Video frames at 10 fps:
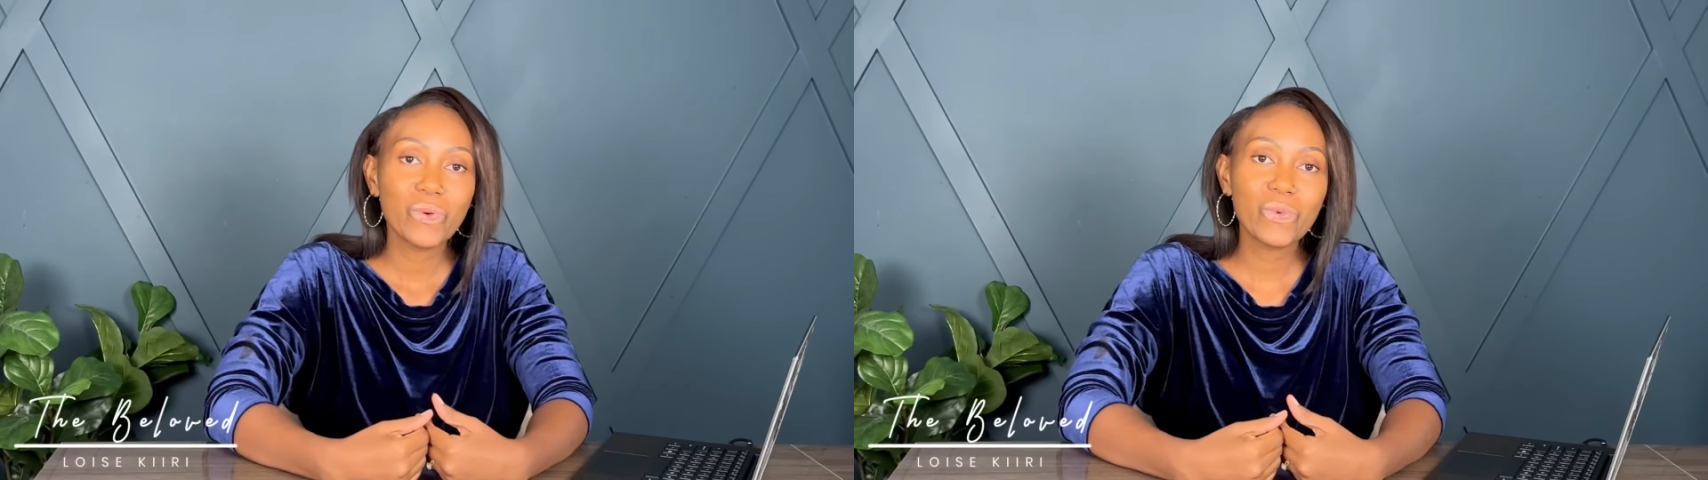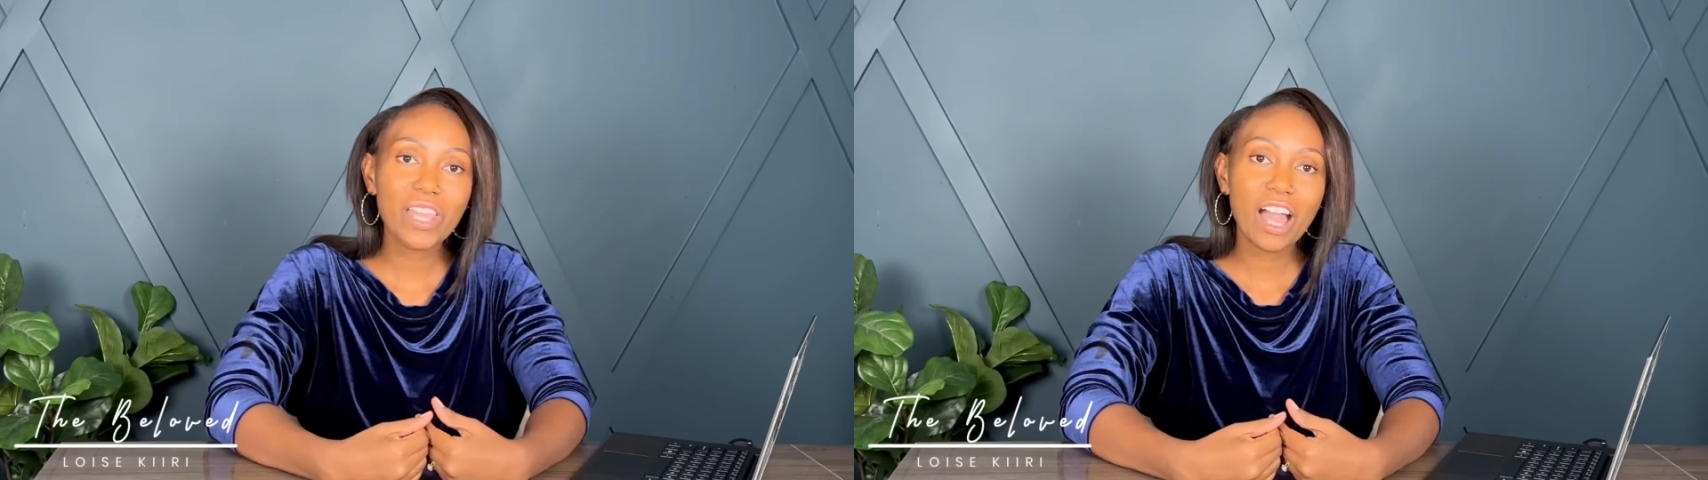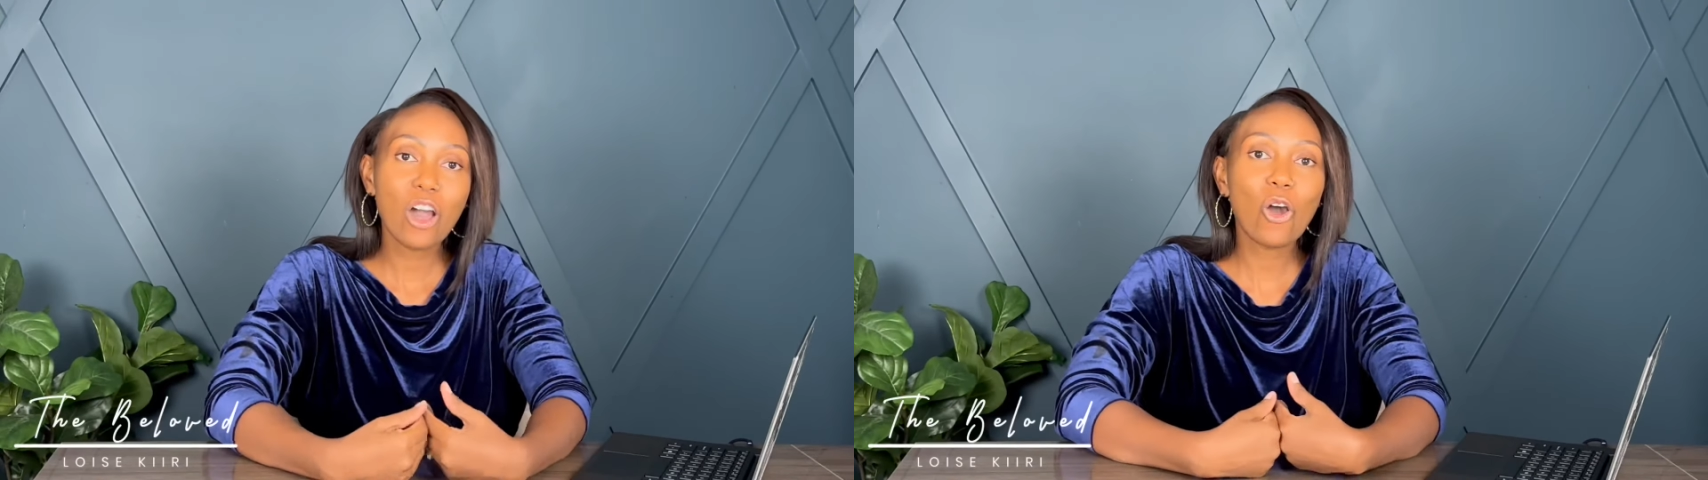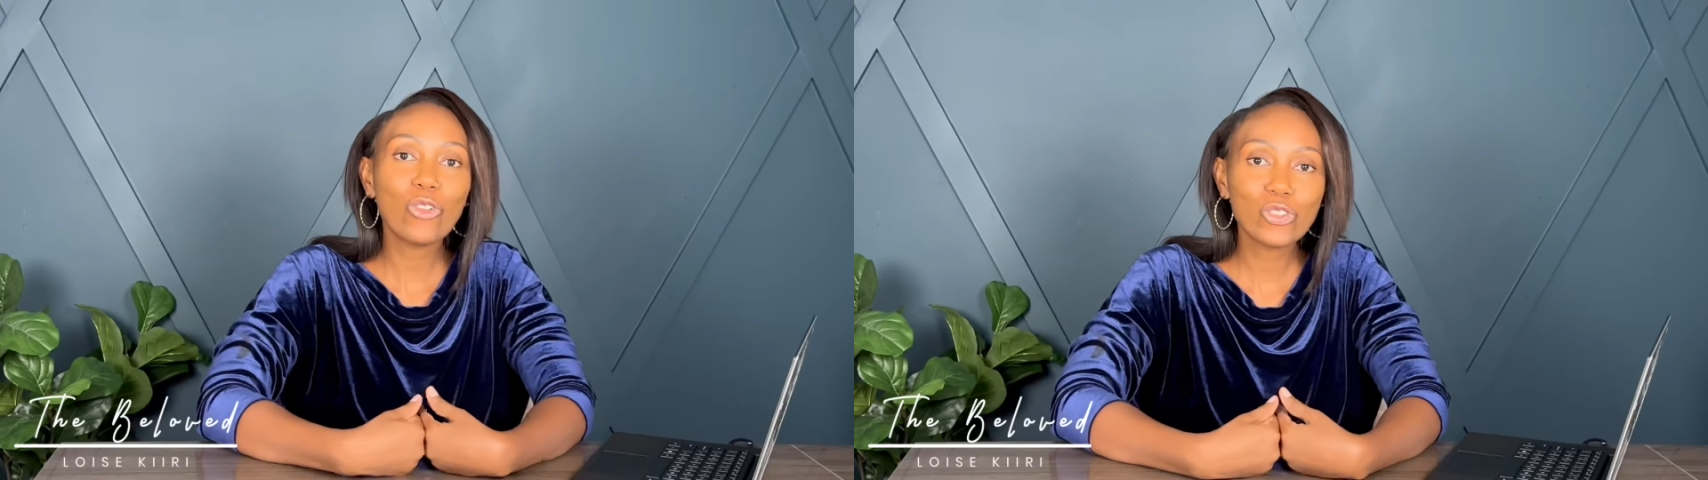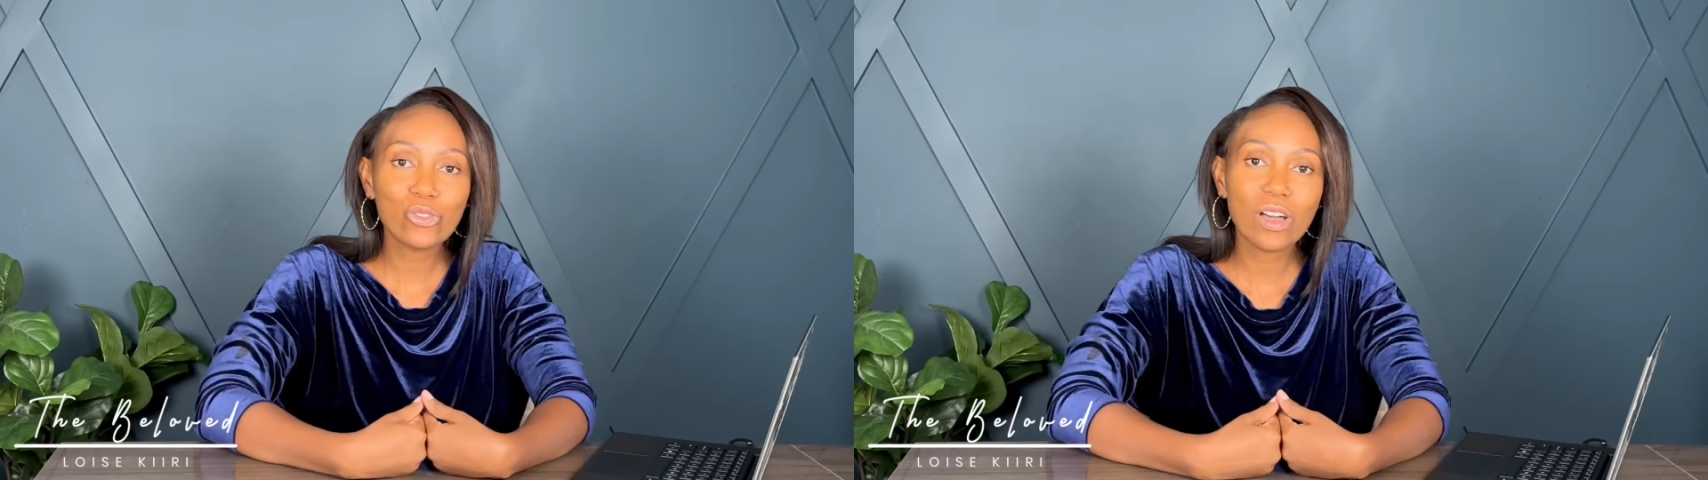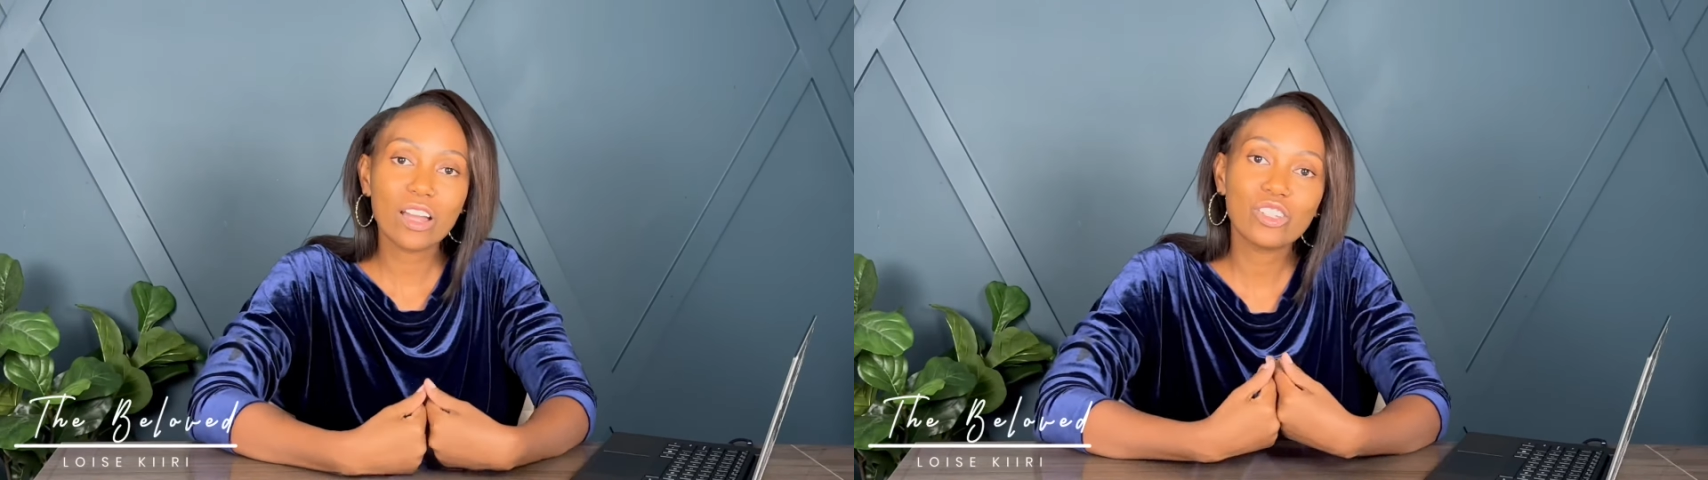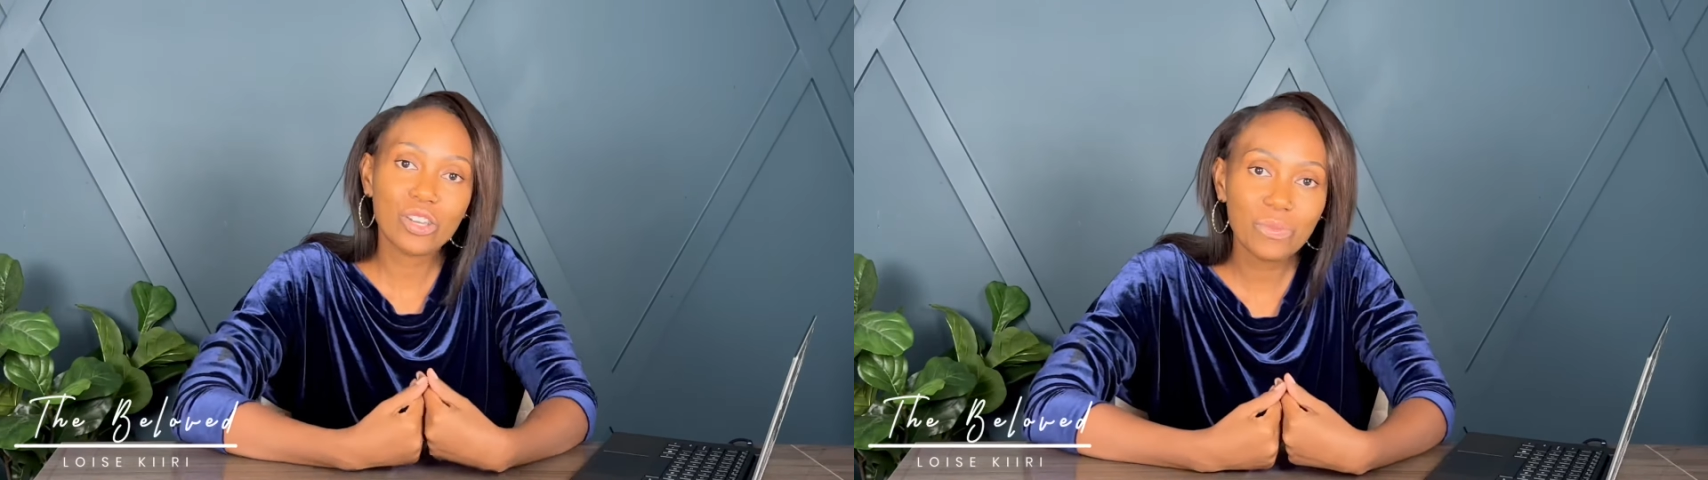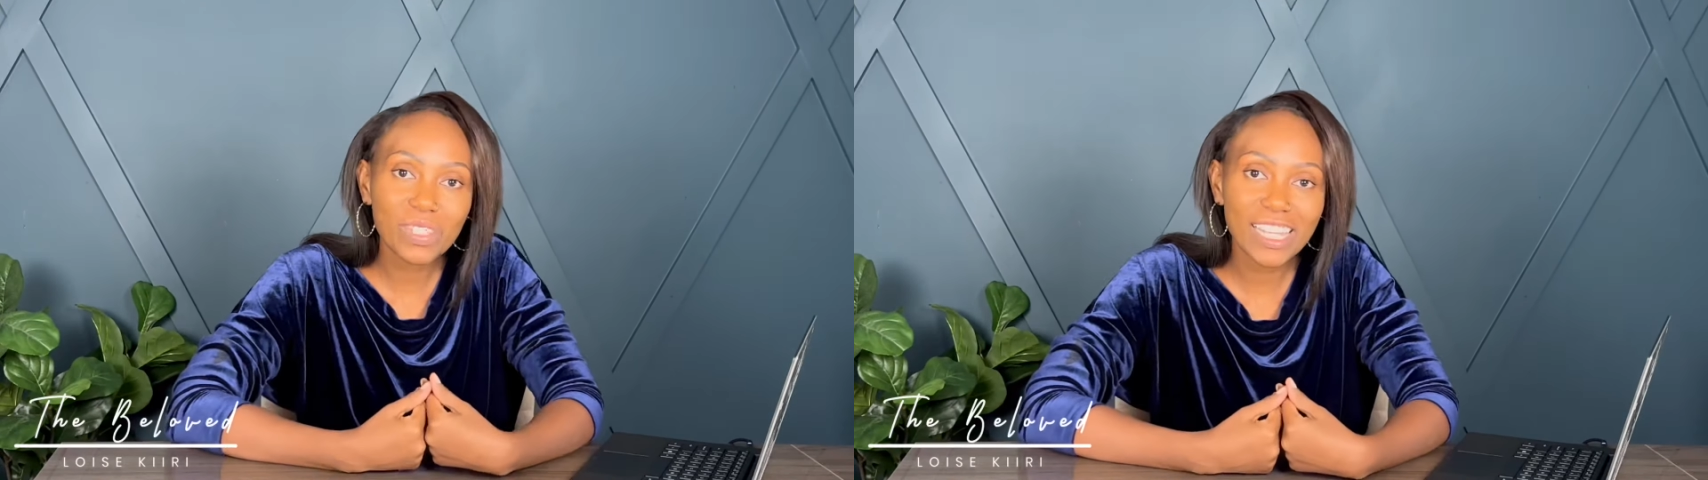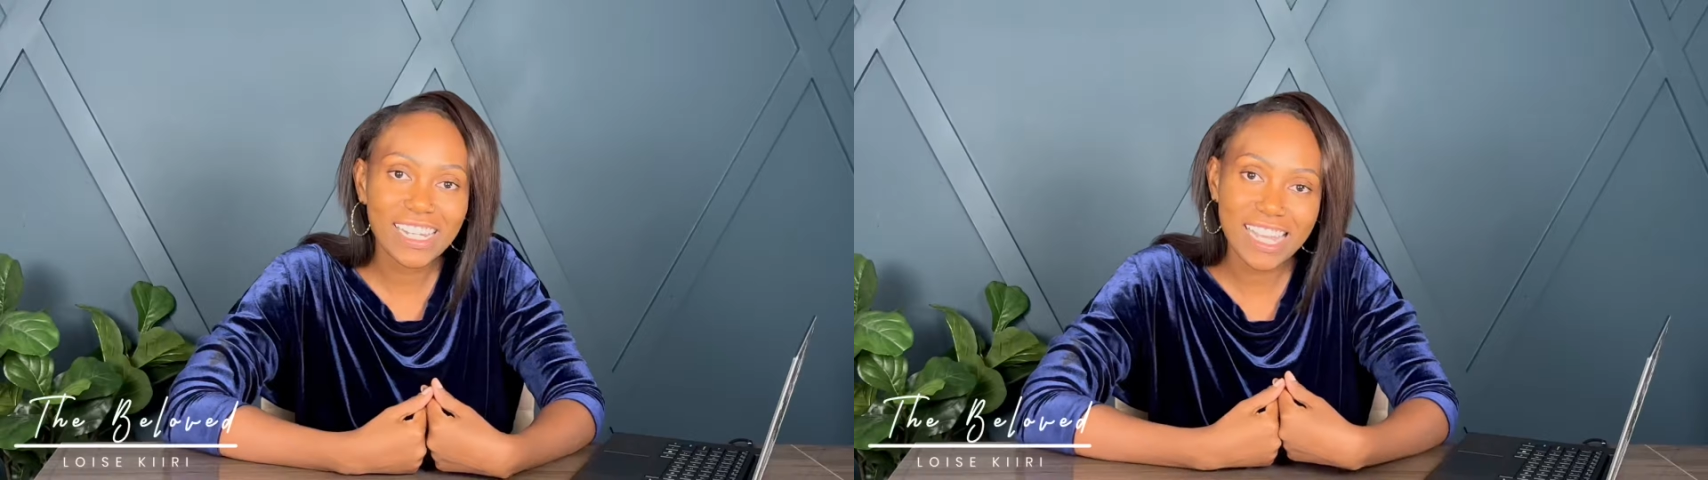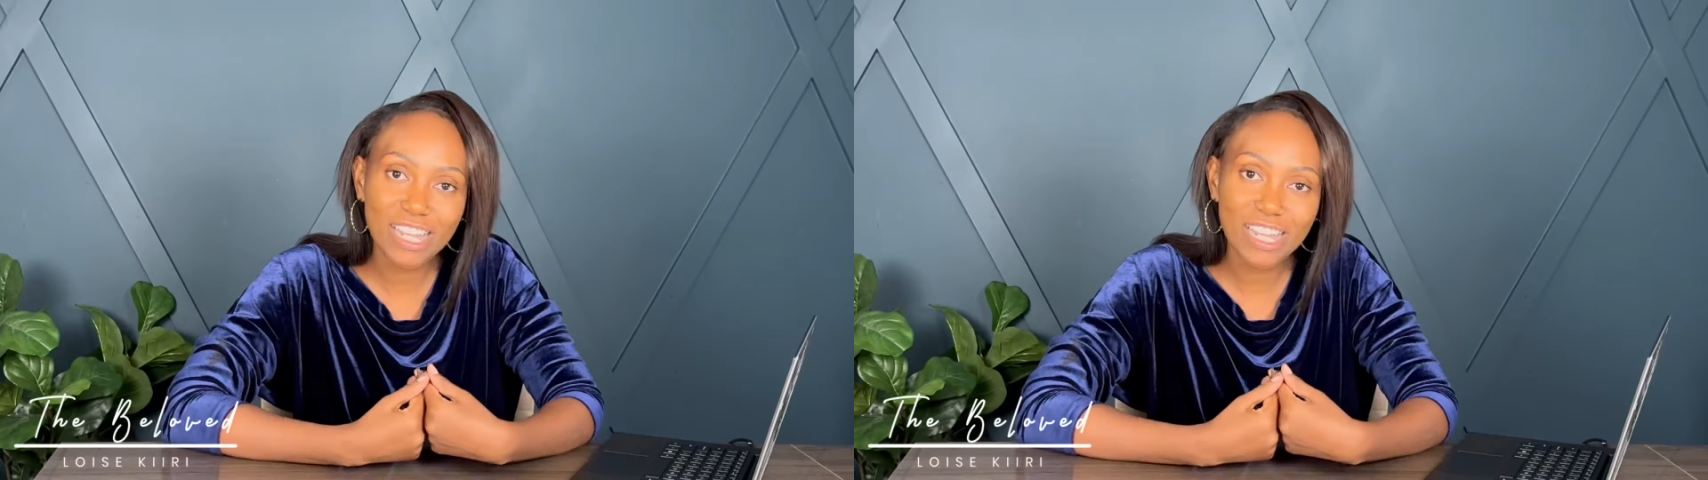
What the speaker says: we are also adopted